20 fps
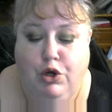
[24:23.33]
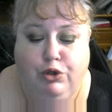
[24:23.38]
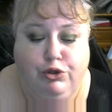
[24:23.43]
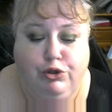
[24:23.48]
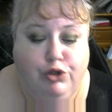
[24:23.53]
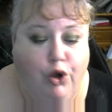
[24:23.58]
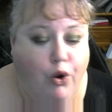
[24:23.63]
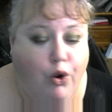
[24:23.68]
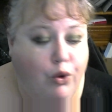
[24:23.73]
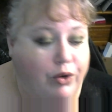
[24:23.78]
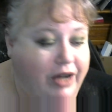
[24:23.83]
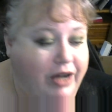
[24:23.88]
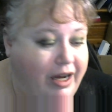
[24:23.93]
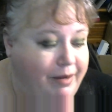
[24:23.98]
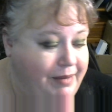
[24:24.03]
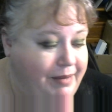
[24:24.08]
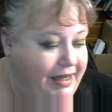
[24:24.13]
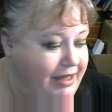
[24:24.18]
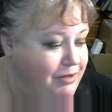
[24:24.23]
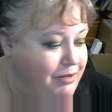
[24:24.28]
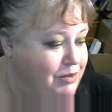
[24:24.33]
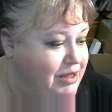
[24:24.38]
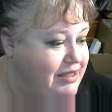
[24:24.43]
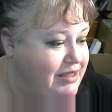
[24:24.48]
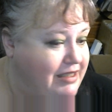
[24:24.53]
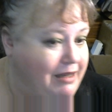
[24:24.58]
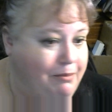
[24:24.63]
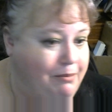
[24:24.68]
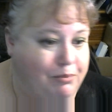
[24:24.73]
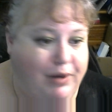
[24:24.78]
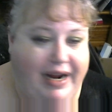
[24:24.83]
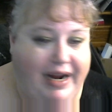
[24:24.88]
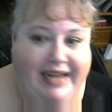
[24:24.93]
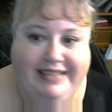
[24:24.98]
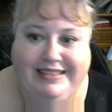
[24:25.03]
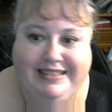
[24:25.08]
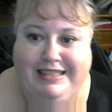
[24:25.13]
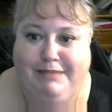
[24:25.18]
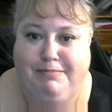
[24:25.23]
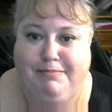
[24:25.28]
don't come in with some
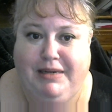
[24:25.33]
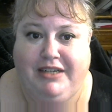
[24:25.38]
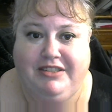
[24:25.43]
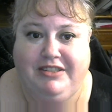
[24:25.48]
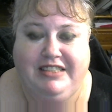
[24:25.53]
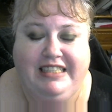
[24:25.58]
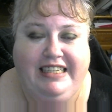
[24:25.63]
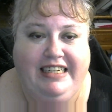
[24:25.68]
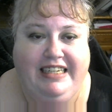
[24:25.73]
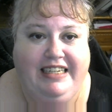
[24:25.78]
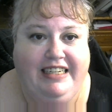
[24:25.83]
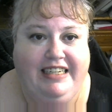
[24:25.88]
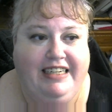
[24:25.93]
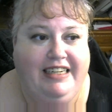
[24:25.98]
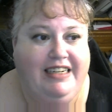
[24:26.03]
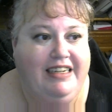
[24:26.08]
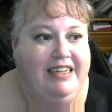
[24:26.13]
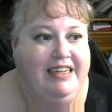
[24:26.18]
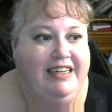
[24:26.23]
brassy, belty,